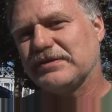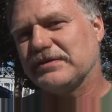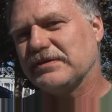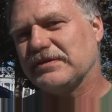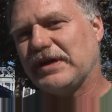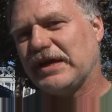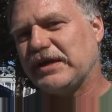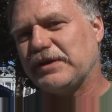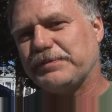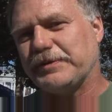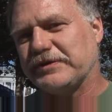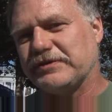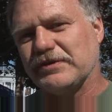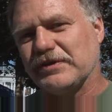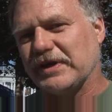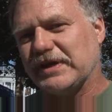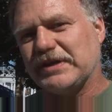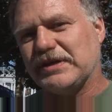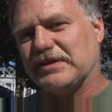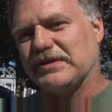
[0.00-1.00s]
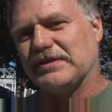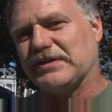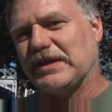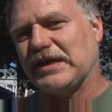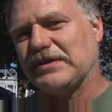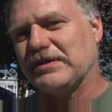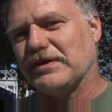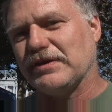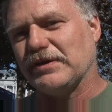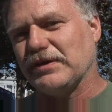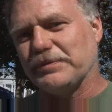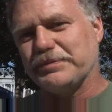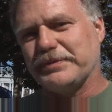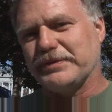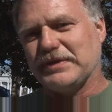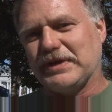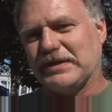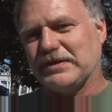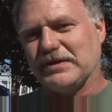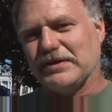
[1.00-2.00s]
light up a joint, and their whole
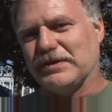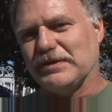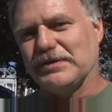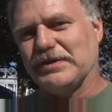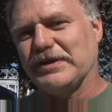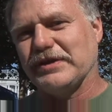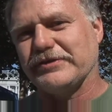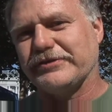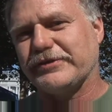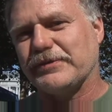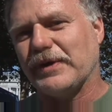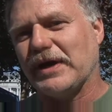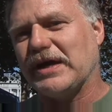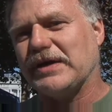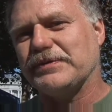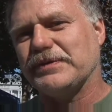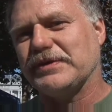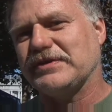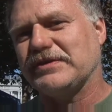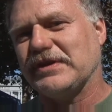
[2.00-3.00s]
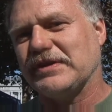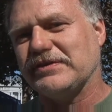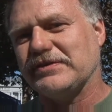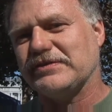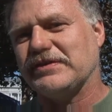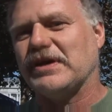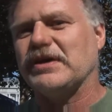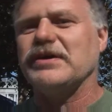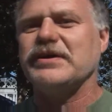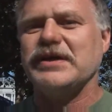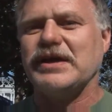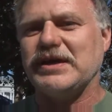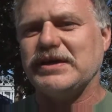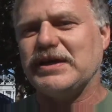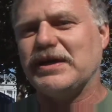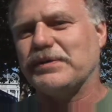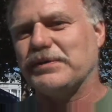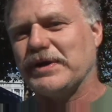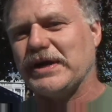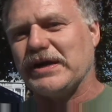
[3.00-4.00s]
little squad would say, oh
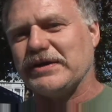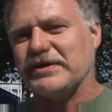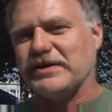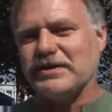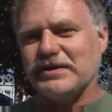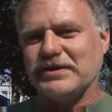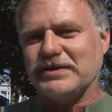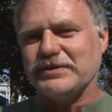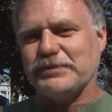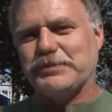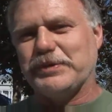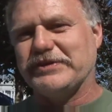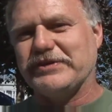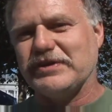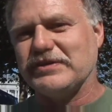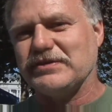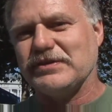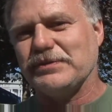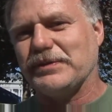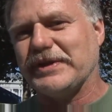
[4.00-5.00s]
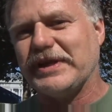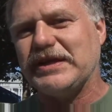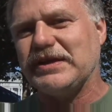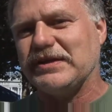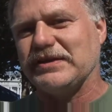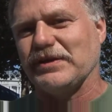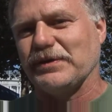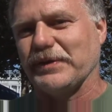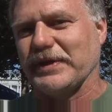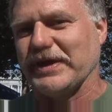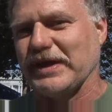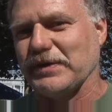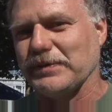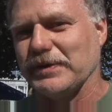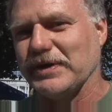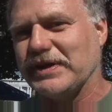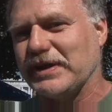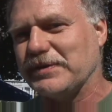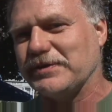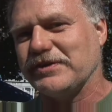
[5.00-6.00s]
yeah, we're out here on the position. Well, they didn't know where they
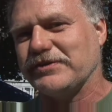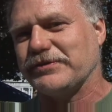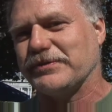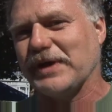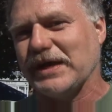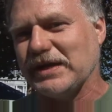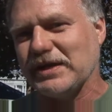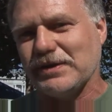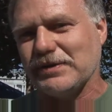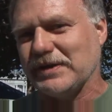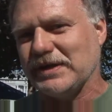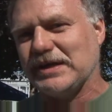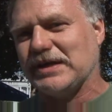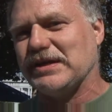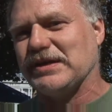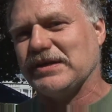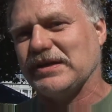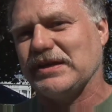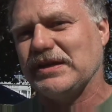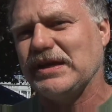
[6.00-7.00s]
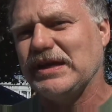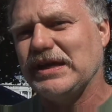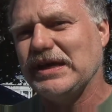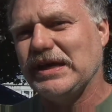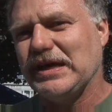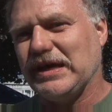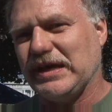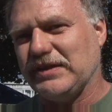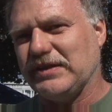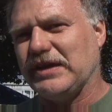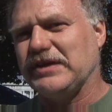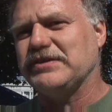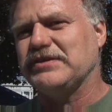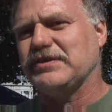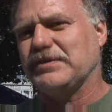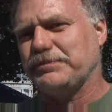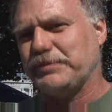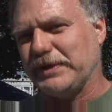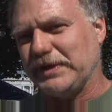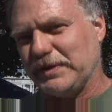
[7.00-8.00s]
were just radioing in, and
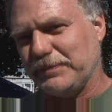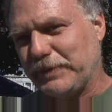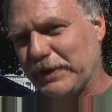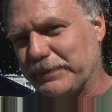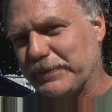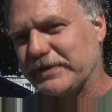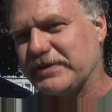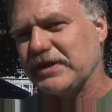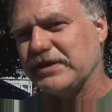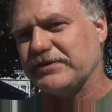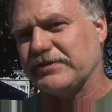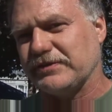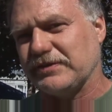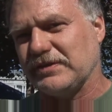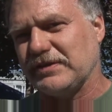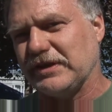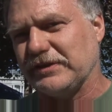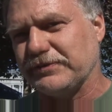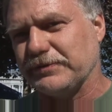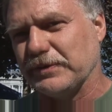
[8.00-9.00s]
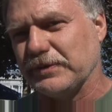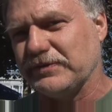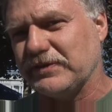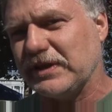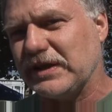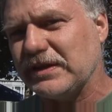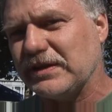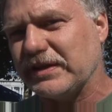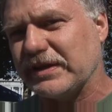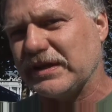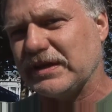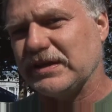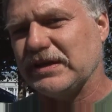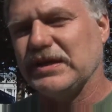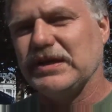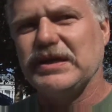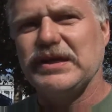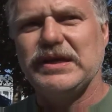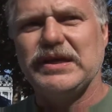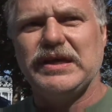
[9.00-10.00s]
people did this routinely.
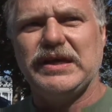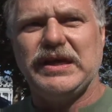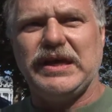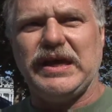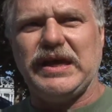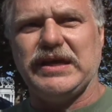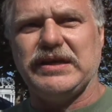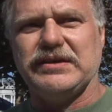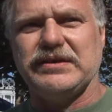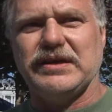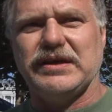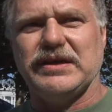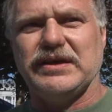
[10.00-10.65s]
And